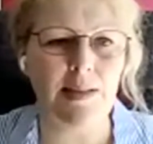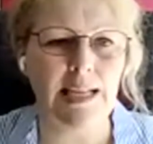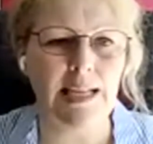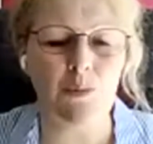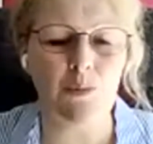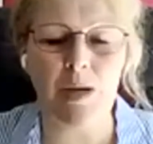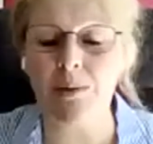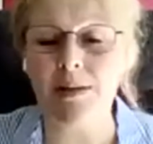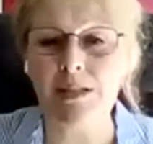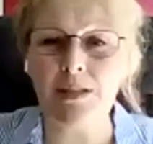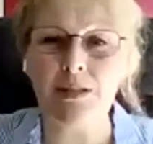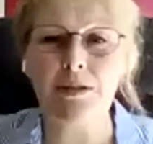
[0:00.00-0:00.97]
in a way
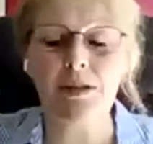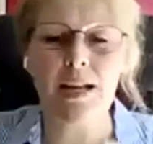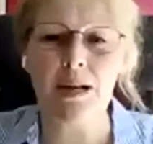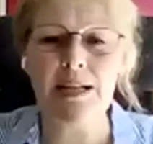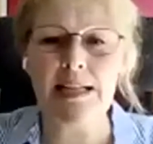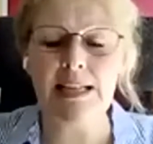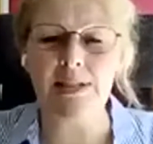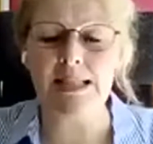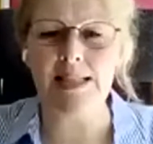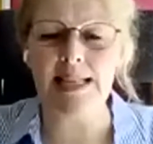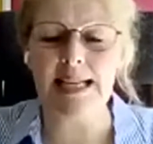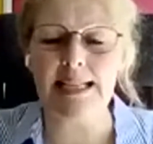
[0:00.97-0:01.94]
where, you know how earlier I
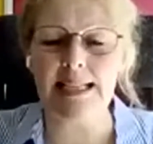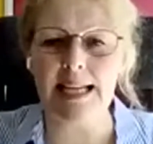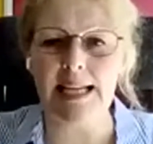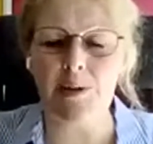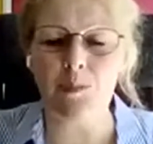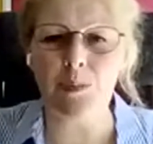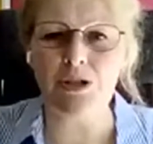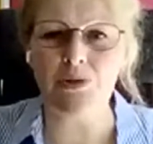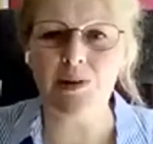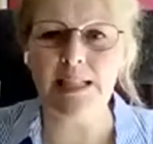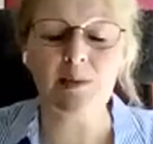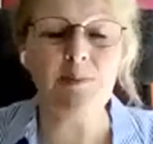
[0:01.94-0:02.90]
said we
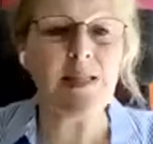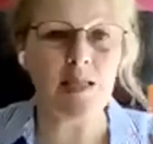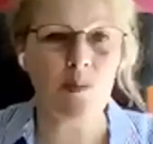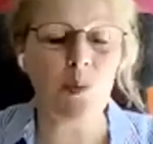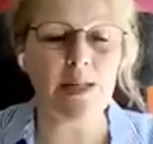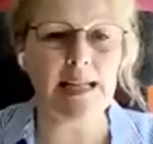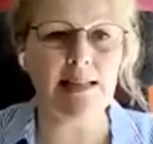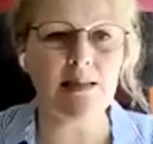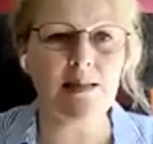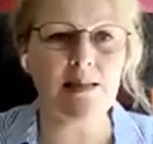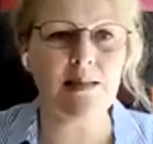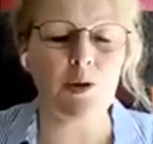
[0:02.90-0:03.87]
try to be someone
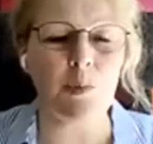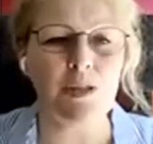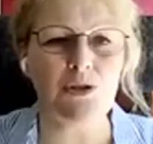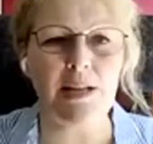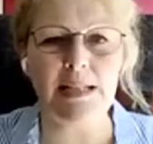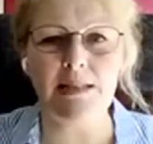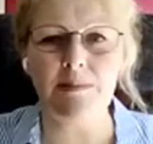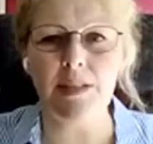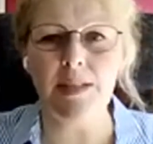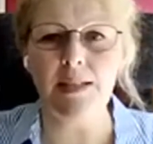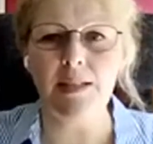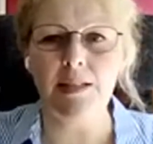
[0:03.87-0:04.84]
else, or we try and
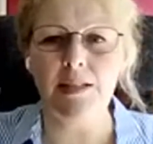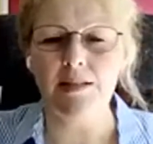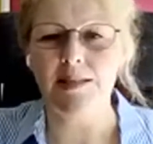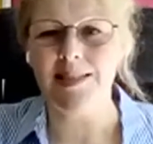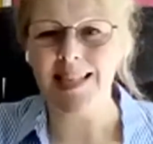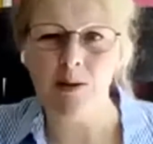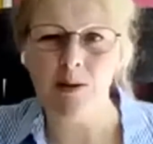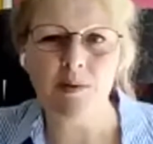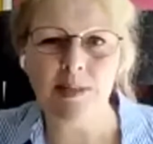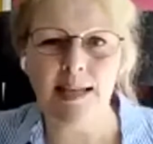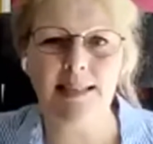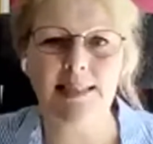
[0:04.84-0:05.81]

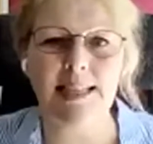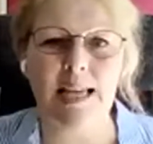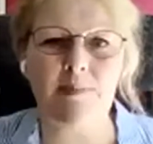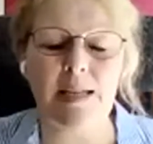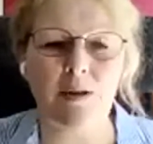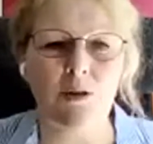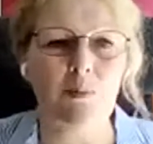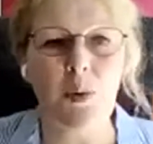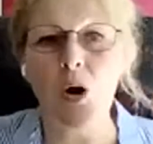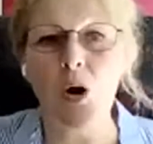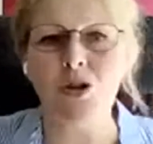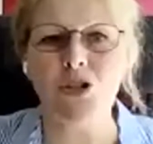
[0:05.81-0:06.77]
sound academic or
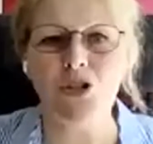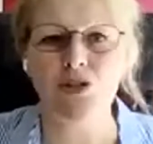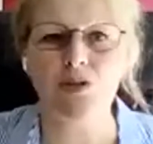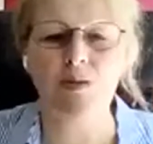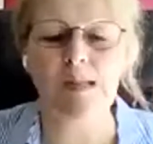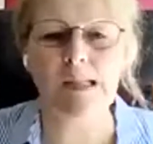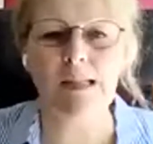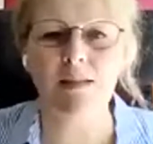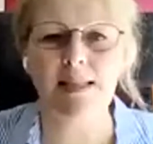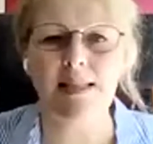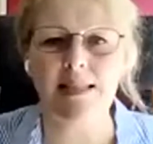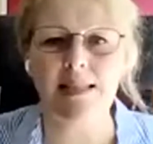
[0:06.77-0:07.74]
posh,
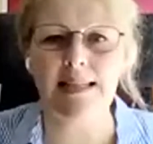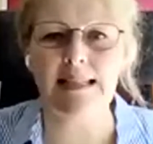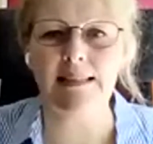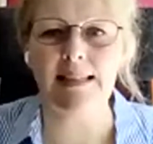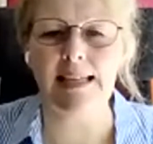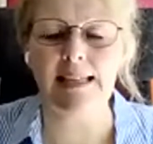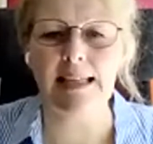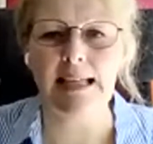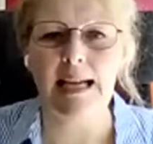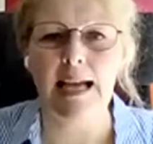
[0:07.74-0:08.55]
this kind of thing,